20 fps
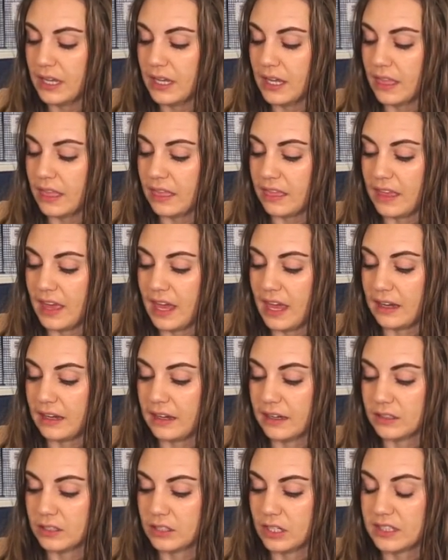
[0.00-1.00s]
then
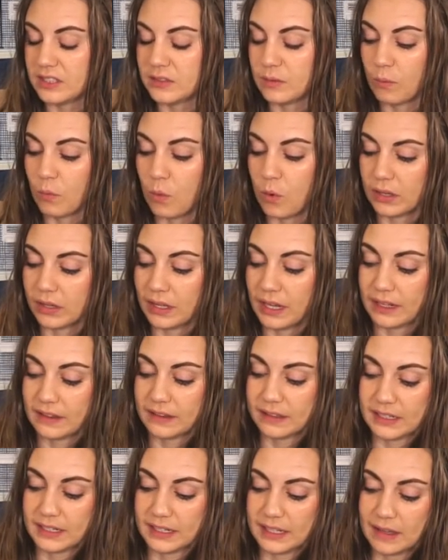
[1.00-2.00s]
it's more
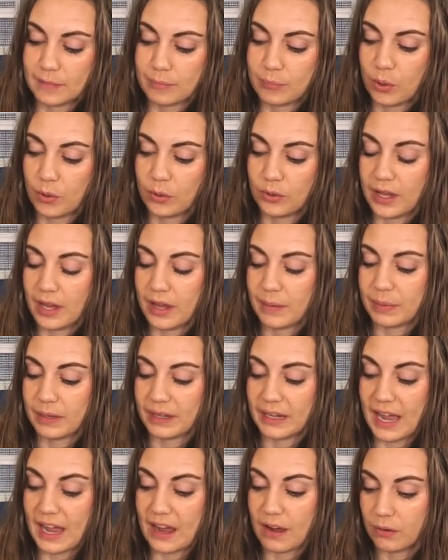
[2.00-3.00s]
likely to get pulled up
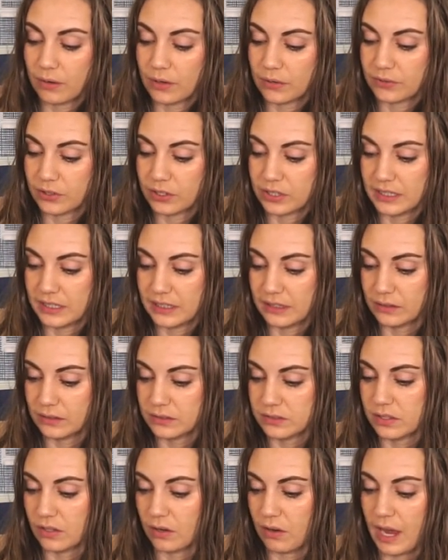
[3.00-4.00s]
and out of her needle.
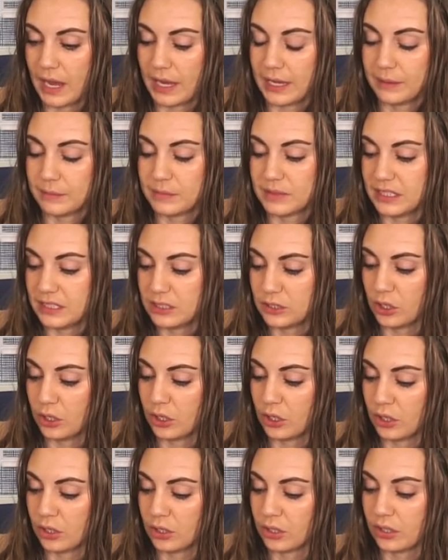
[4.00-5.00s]
So I am teaching
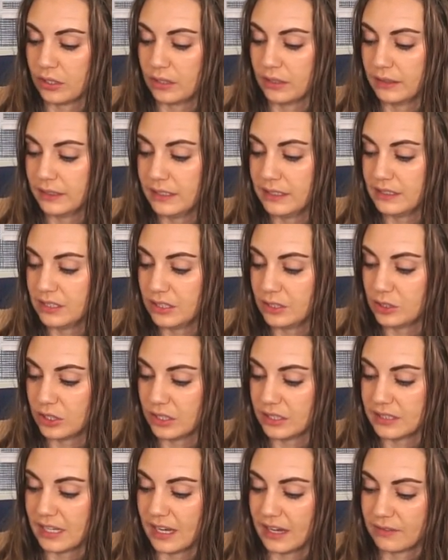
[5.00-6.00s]
her currently to
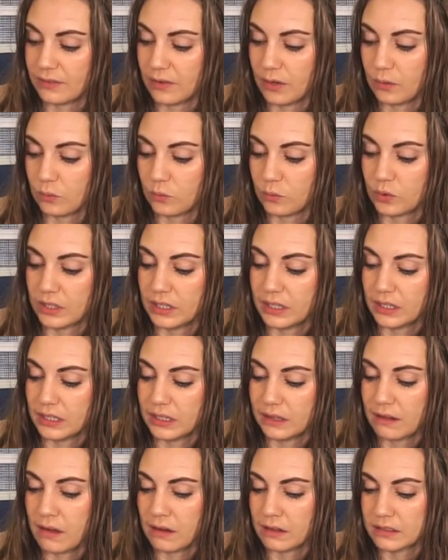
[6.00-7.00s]
just have a really
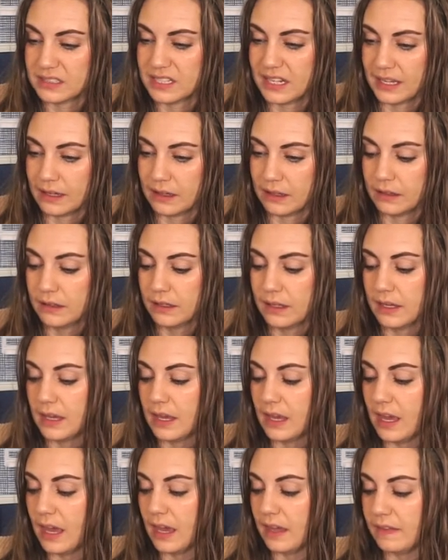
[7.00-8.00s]
long tail,
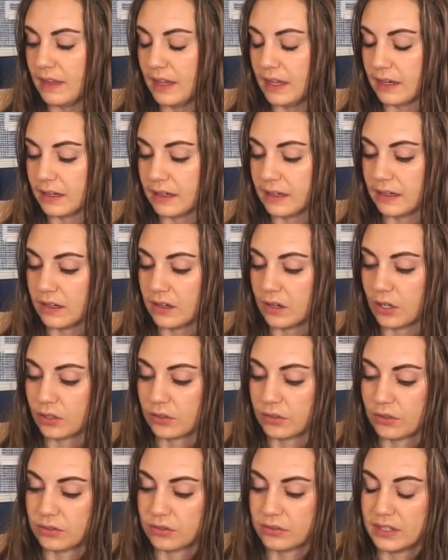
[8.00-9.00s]
and then her
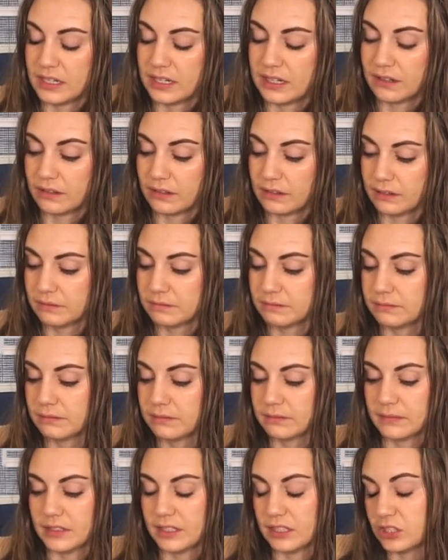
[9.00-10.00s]
needle,
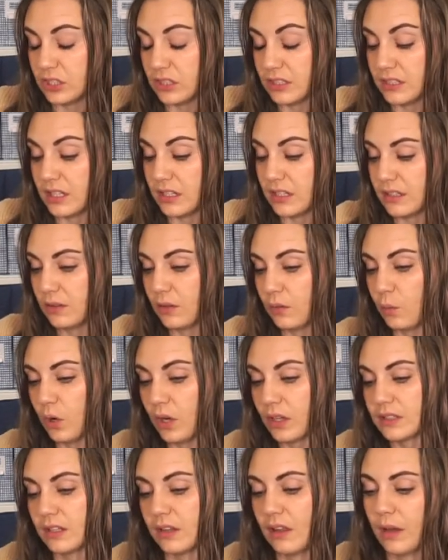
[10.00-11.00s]
it just uh,
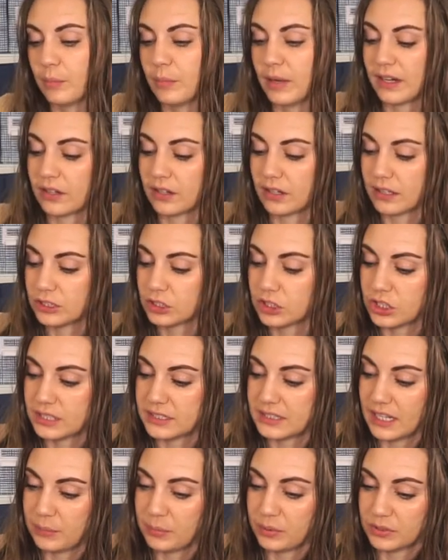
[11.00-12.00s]
works a lot better, and she's
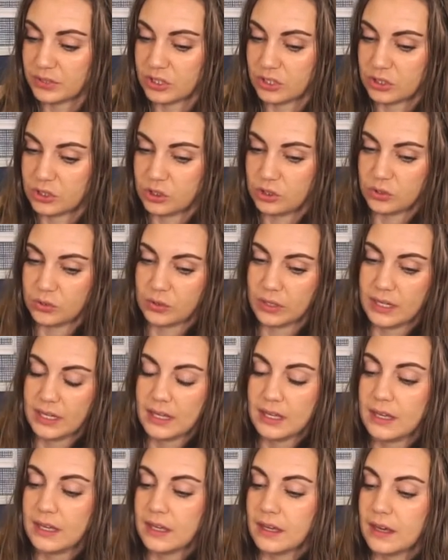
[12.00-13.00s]
able to do
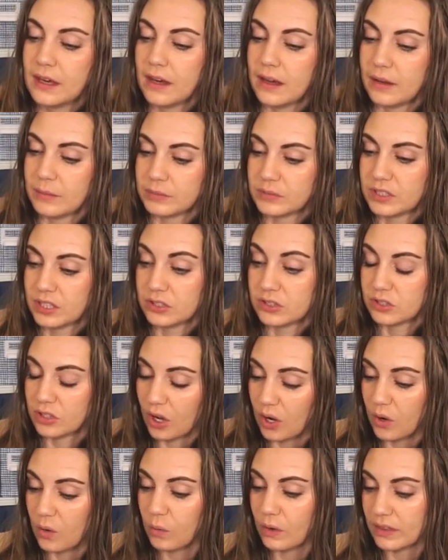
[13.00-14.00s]
um, to
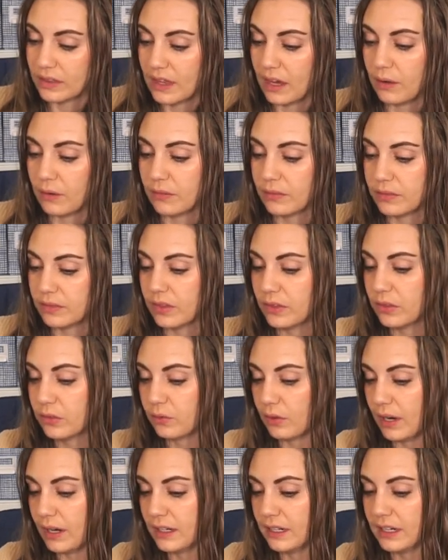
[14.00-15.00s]
sew without the
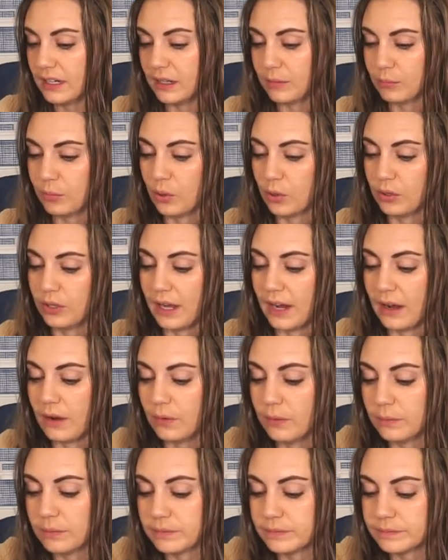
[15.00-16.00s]
thread getting pulled
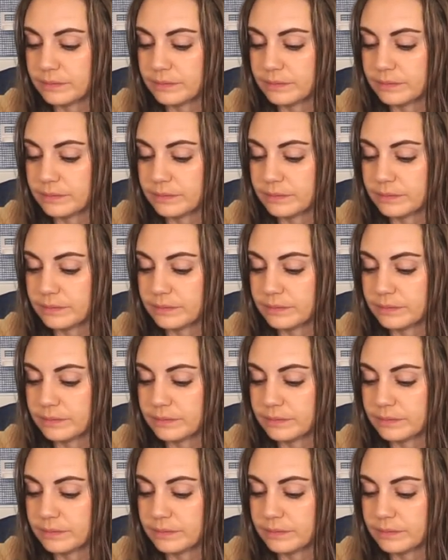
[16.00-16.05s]
out.